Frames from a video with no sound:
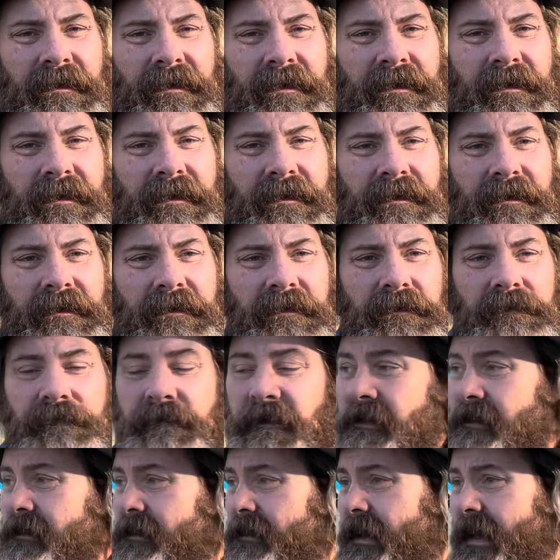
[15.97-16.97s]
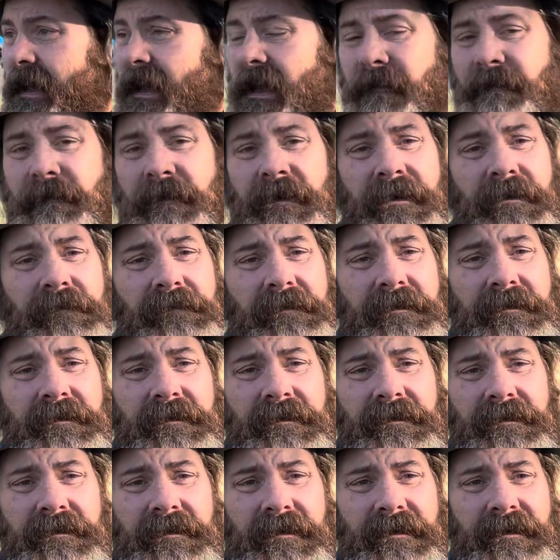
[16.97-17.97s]
and I couldn't be any happier with
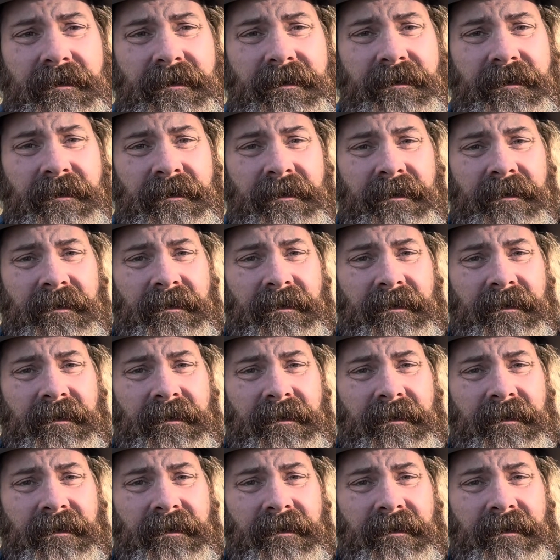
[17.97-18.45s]
this thing.